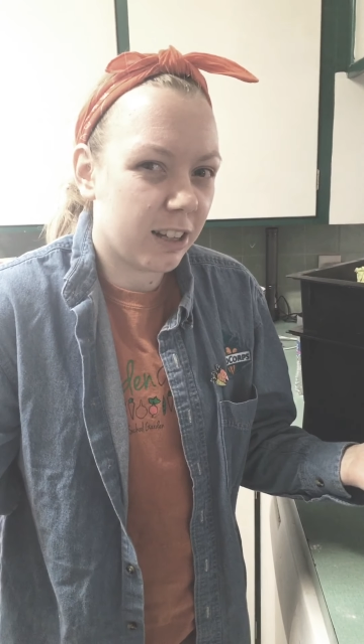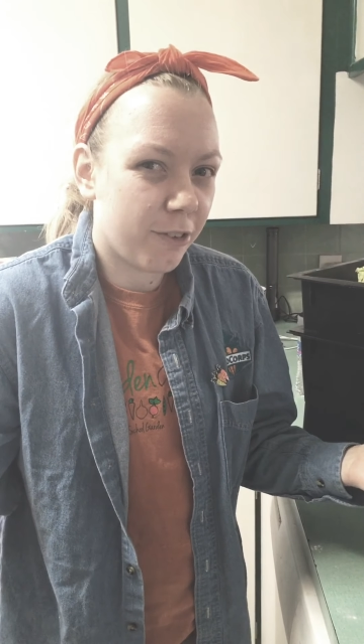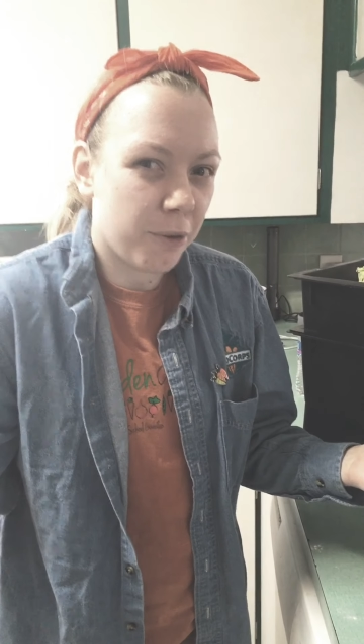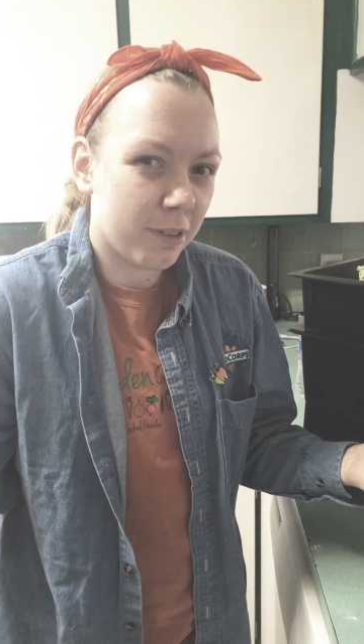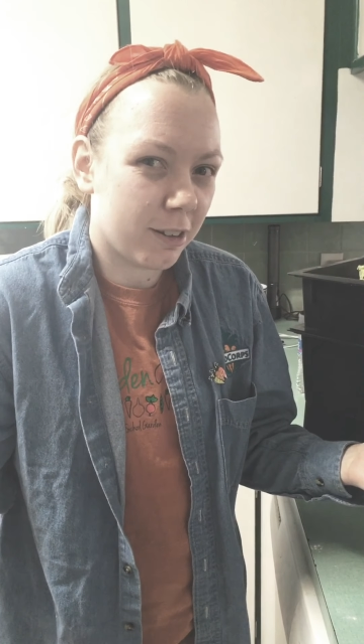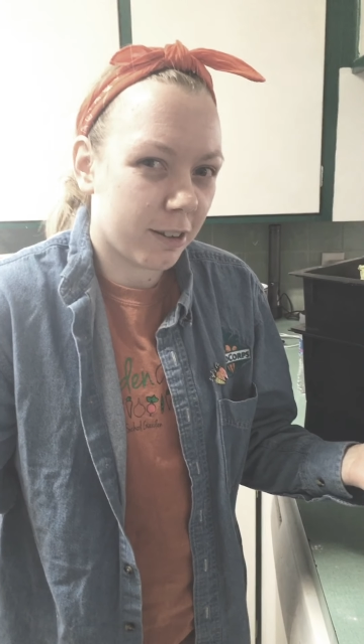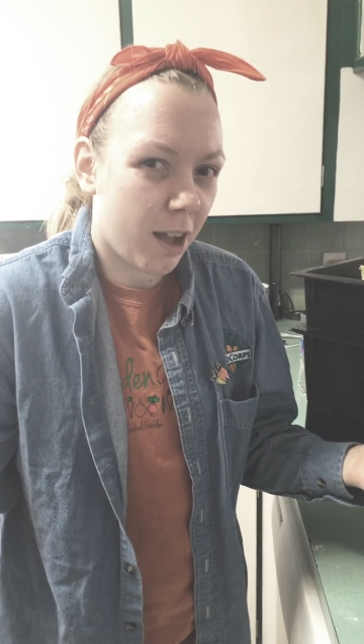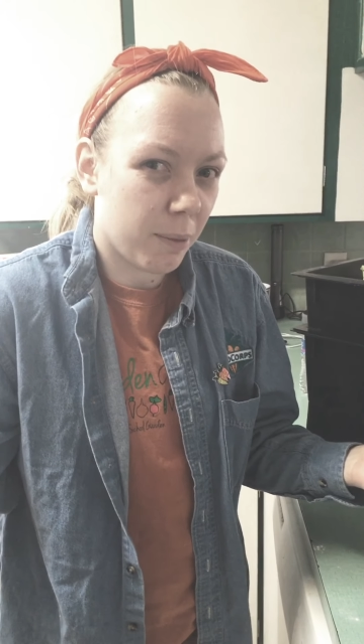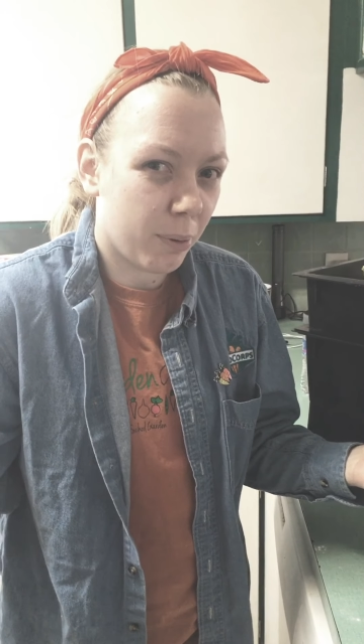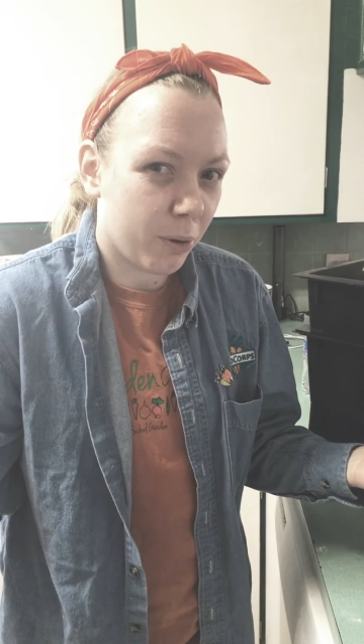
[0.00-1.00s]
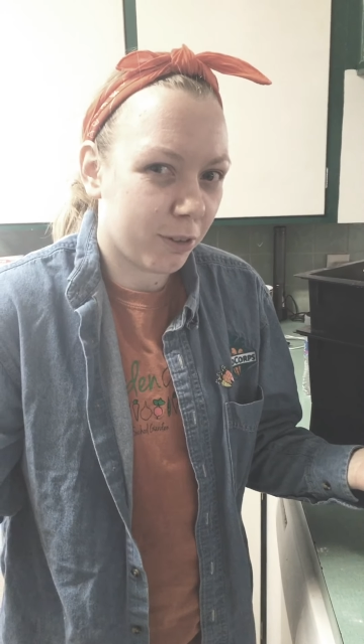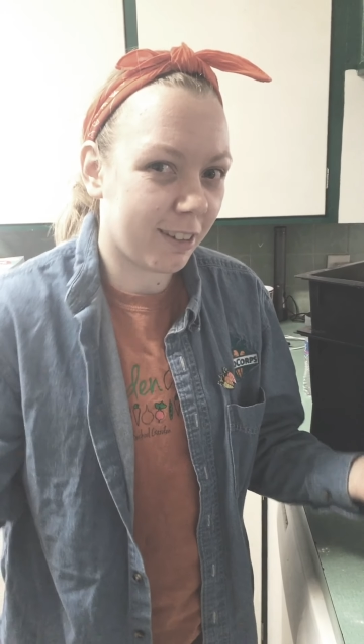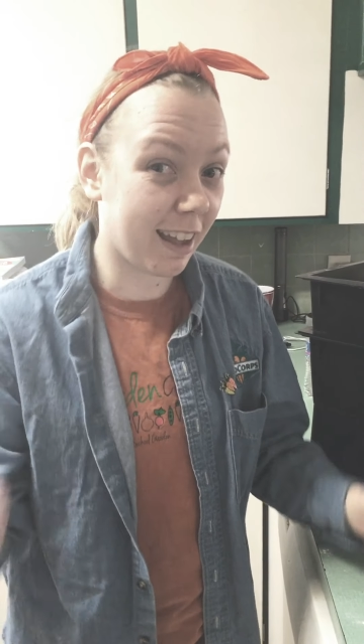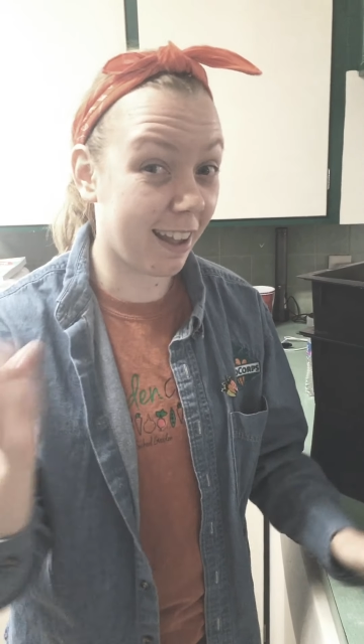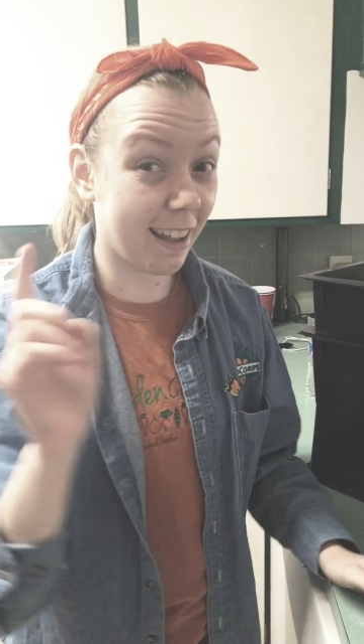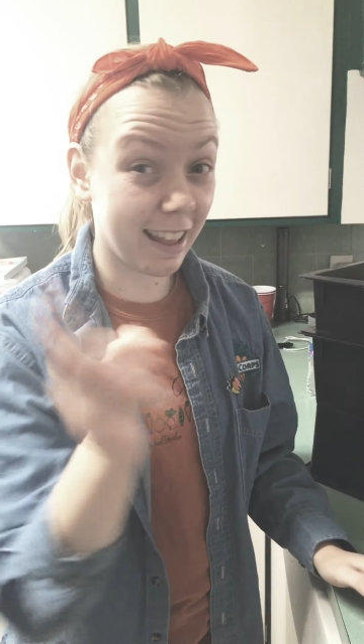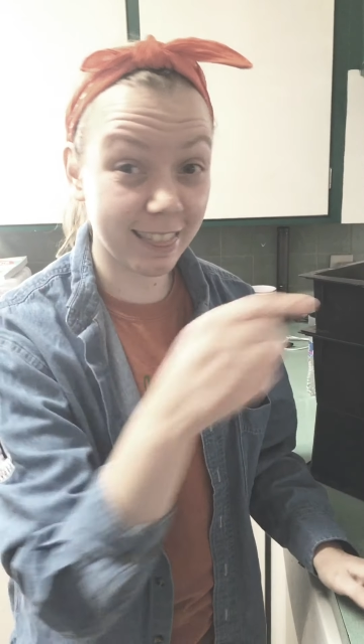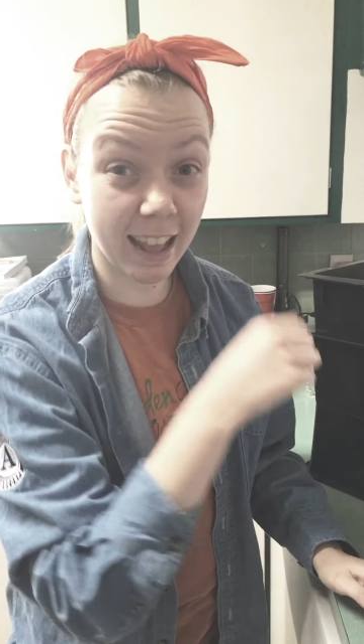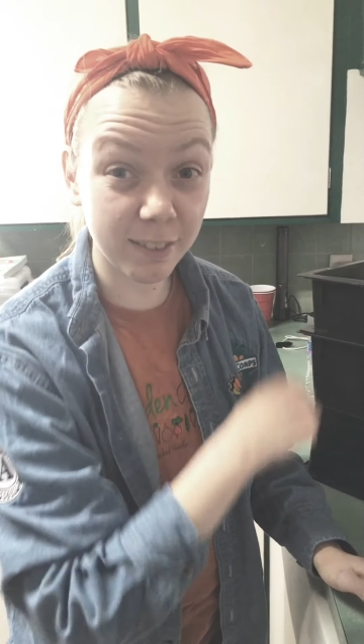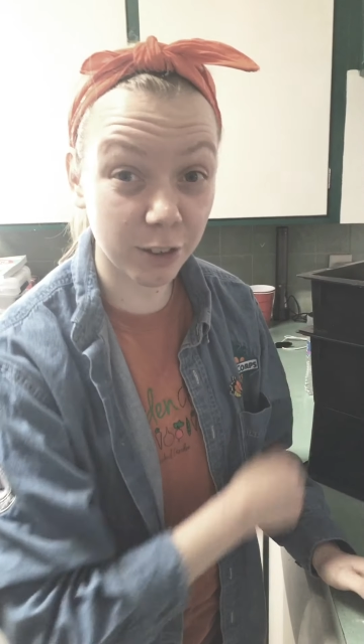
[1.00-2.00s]
goes into compost? And
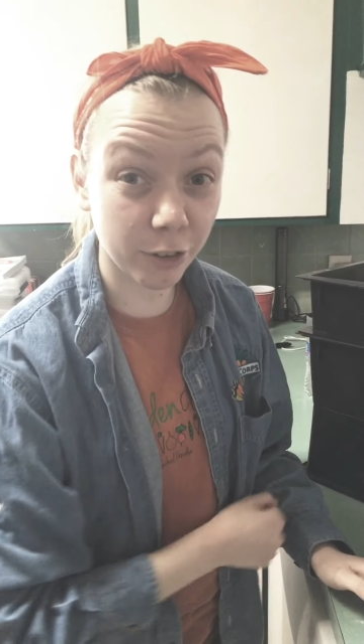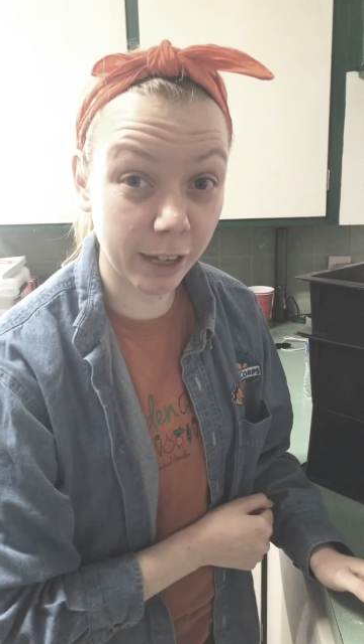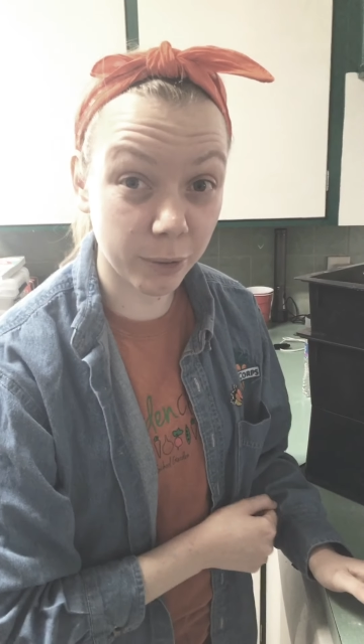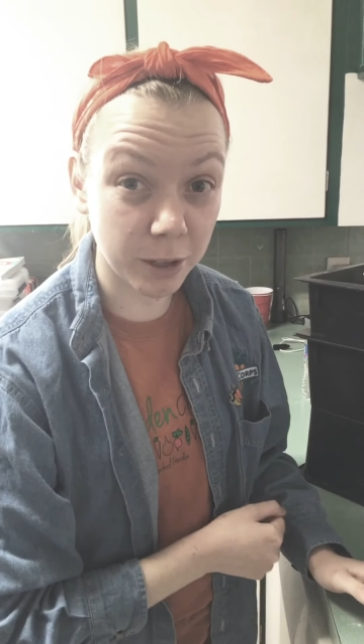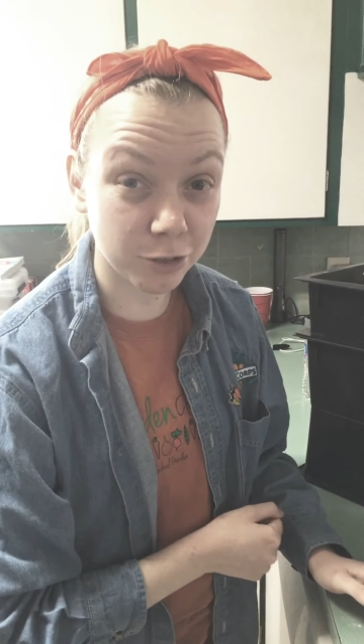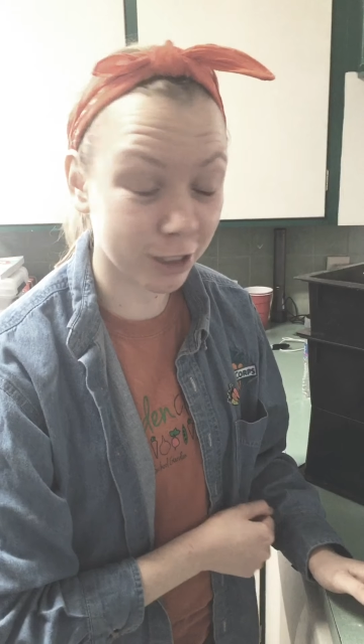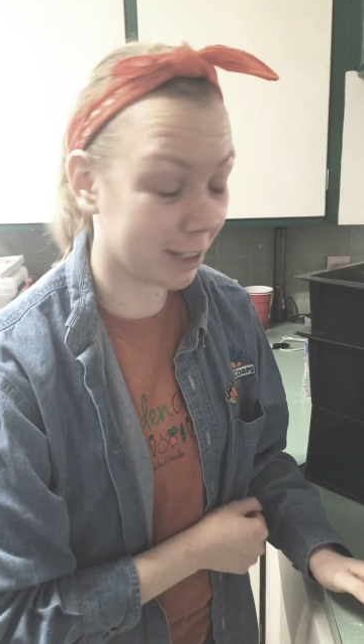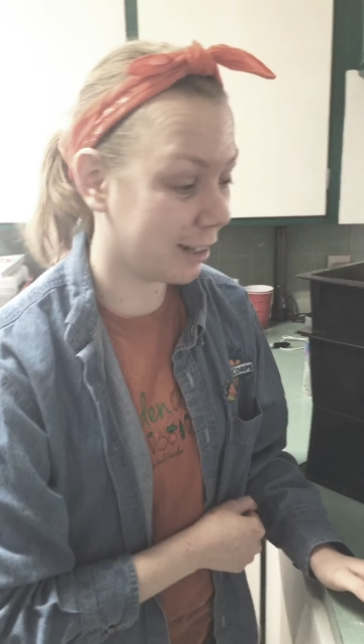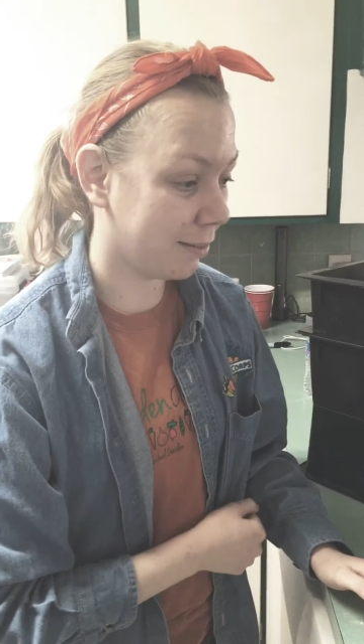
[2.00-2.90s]
that's a great question.